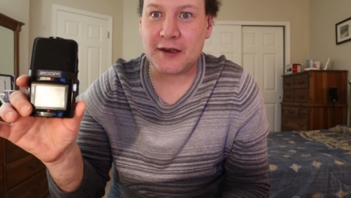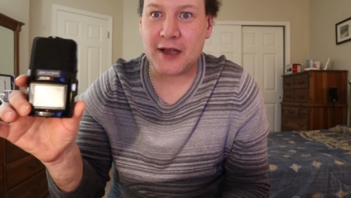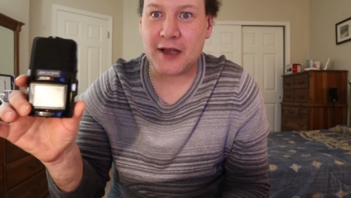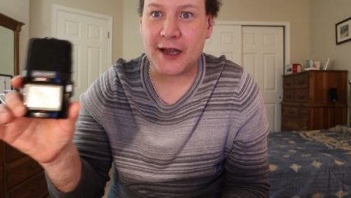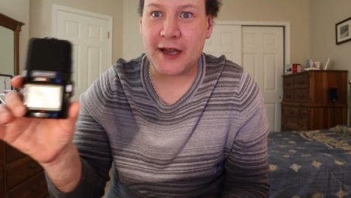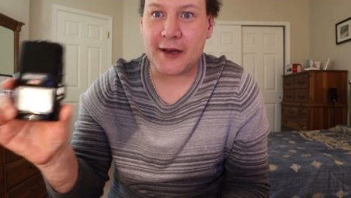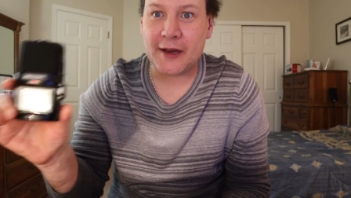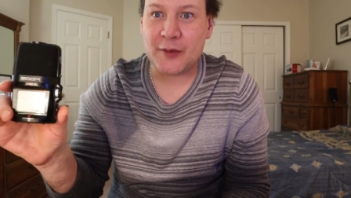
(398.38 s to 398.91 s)

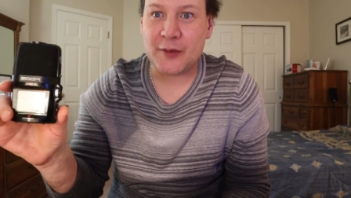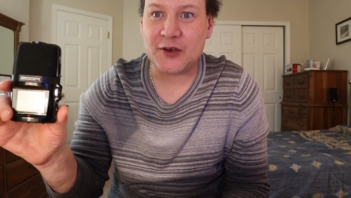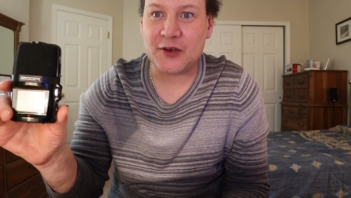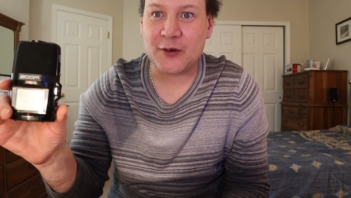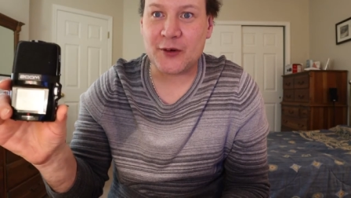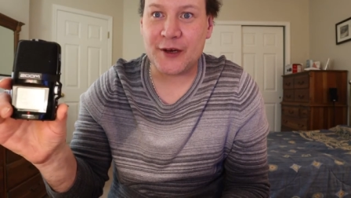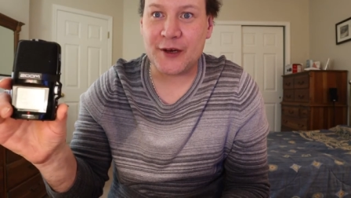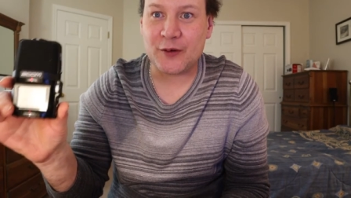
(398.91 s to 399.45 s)
I gotta make
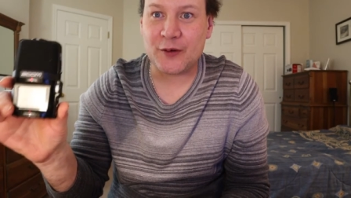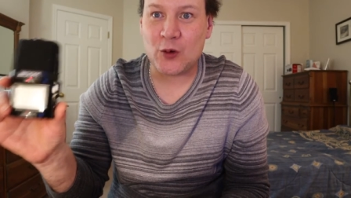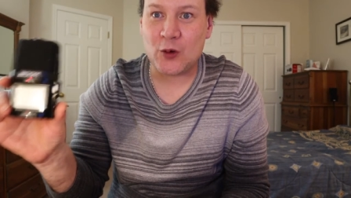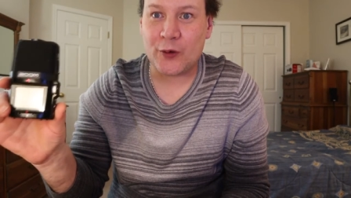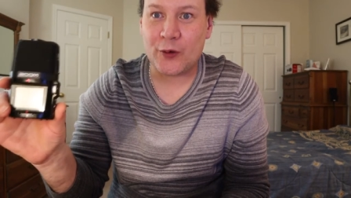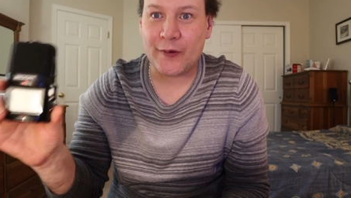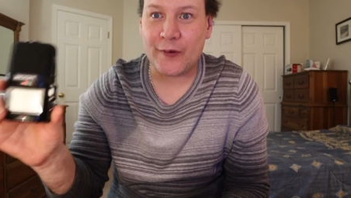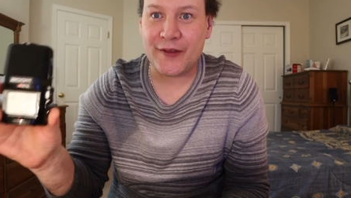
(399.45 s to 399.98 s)
sure I hit
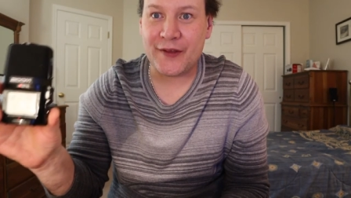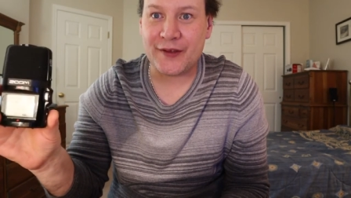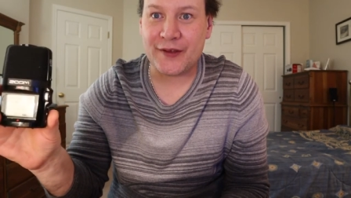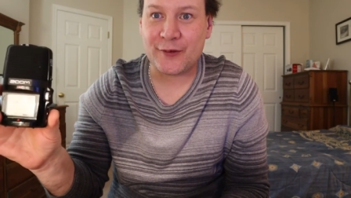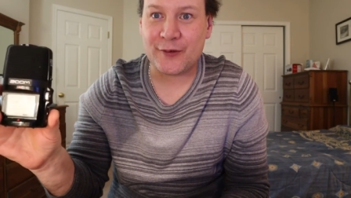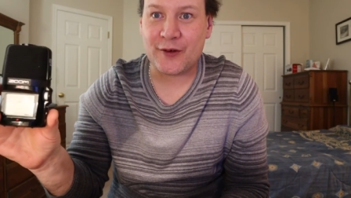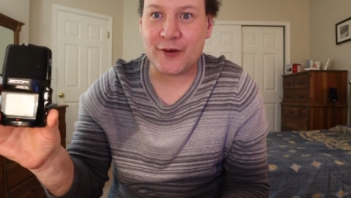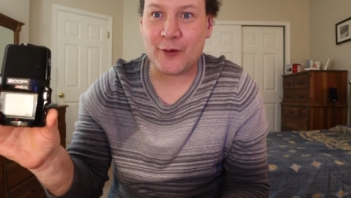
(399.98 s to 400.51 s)
record on this,
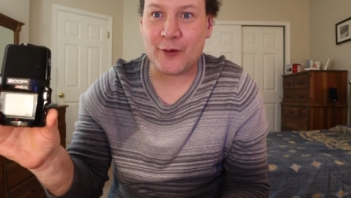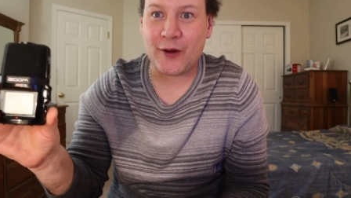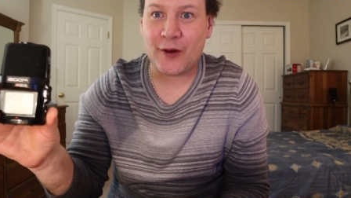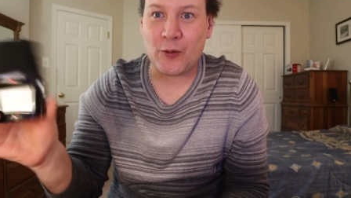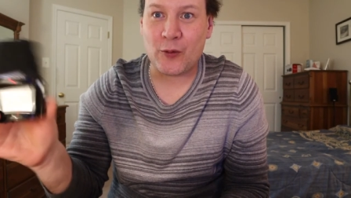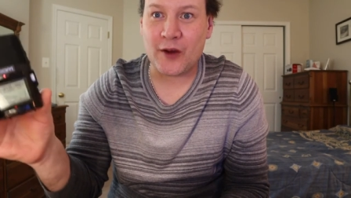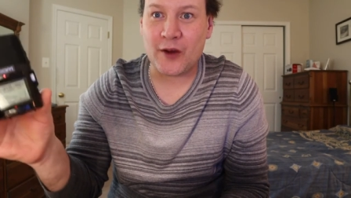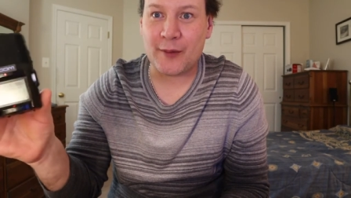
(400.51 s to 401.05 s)
or I
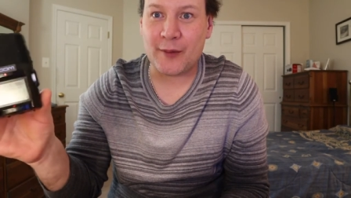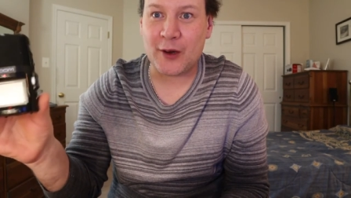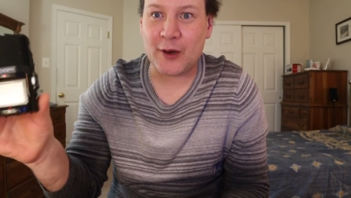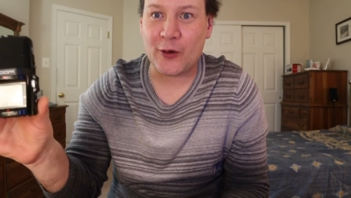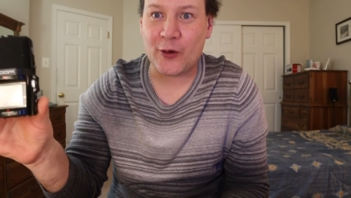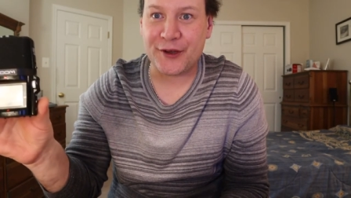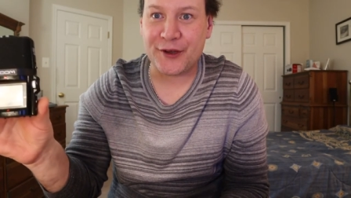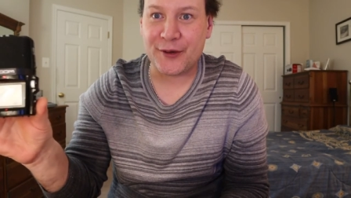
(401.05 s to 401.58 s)
won't get my
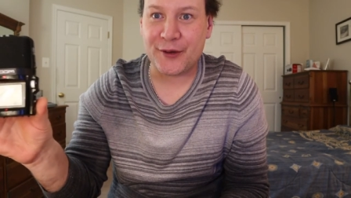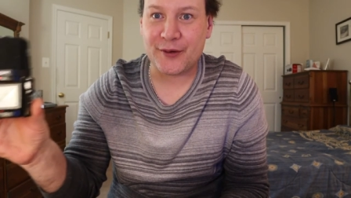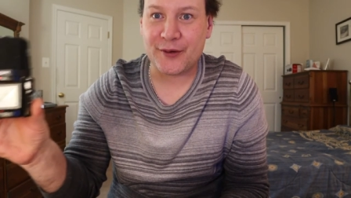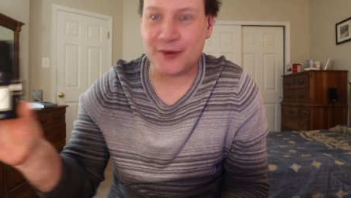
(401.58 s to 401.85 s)
audio.